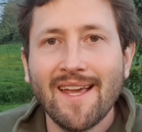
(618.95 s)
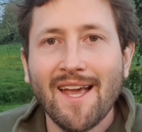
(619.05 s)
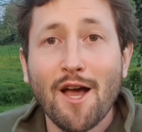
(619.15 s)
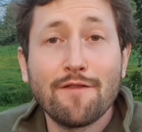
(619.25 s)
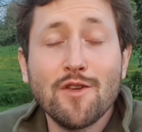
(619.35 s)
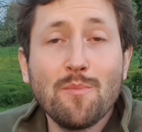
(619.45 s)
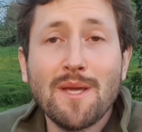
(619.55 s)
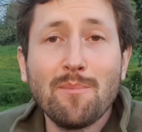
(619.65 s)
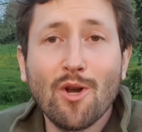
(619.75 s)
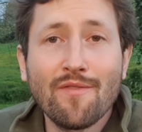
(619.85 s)
A few
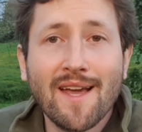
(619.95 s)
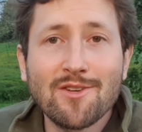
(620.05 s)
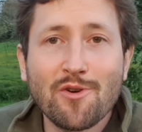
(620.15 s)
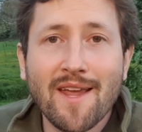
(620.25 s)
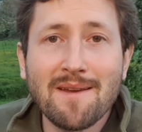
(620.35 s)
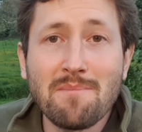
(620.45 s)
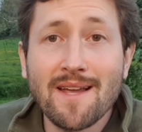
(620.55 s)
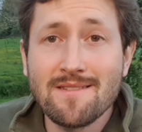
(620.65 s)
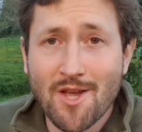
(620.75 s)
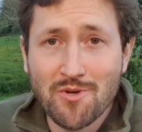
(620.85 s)
people on that train might
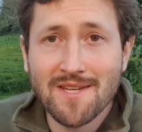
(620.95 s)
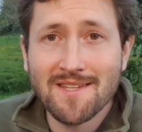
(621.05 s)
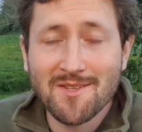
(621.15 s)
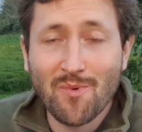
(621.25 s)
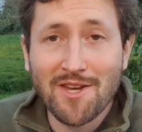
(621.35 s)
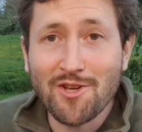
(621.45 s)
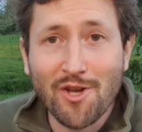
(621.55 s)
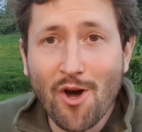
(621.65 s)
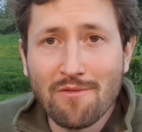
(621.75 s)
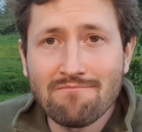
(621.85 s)
notice when you're
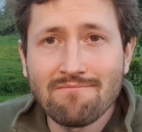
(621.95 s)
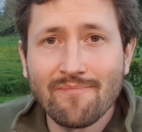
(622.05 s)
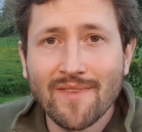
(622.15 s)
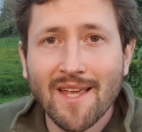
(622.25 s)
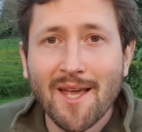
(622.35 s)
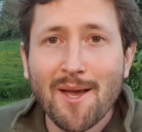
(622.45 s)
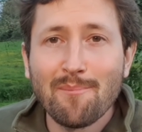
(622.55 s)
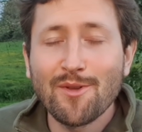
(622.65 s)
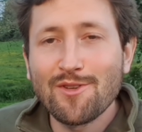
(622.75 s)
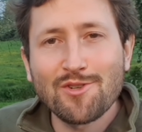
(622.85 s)
gone,
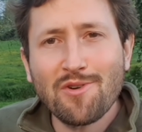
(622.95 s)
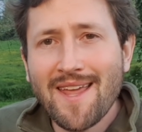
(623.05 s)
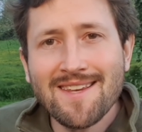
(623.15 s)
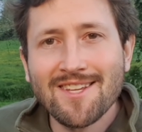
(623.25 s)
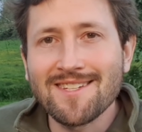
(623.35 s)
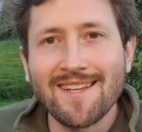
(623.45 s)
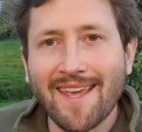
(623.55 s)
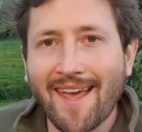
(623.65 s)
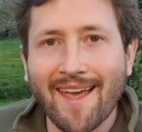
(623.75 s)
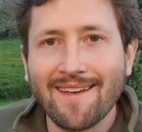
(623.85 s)
but the train doesn't
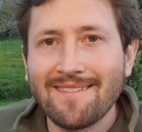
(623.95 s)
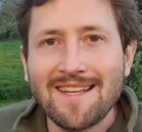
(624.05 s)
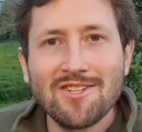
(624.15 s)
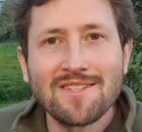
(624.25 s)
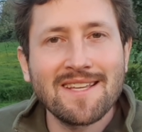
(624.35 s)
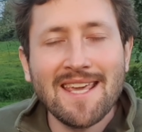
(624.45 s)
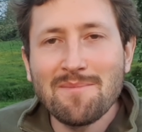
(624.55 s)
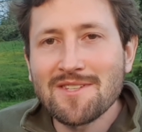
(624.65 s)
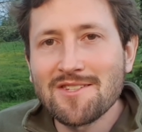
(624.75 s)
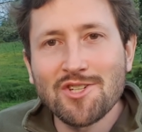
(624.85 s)
care. It just
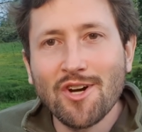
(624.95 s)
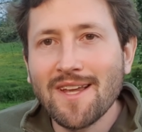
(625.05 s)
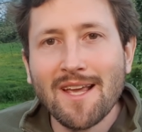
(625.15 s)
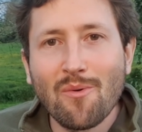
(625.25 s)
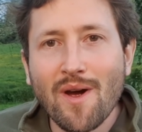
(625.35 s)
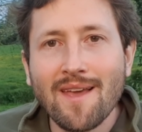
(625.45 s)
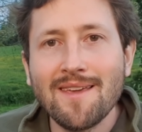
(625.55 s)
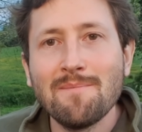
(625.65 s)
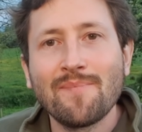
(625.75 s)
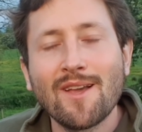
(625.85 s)
keeps chugging away
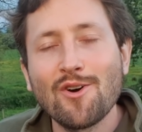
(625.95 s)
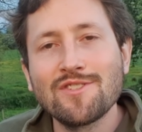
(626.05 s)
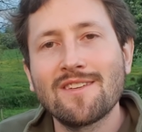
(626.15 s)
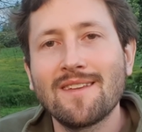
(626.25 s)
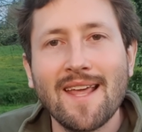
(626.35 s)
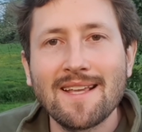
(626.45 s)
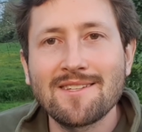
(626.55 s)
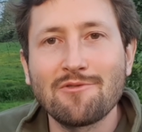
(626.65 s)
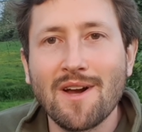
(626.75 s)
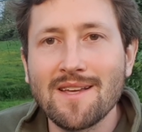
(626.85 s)
onto the next
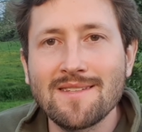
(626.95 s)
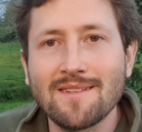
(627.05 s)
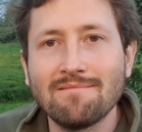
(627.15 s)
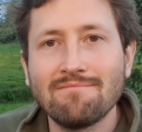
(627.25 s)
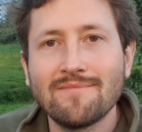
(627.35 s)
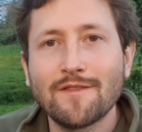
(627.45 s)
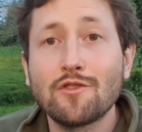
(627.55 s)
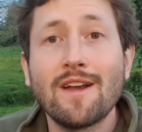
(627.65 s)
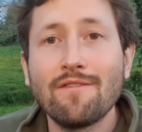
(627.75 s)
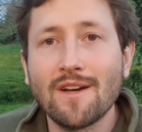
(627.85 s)
horizon,
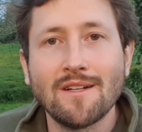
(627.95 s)
forever.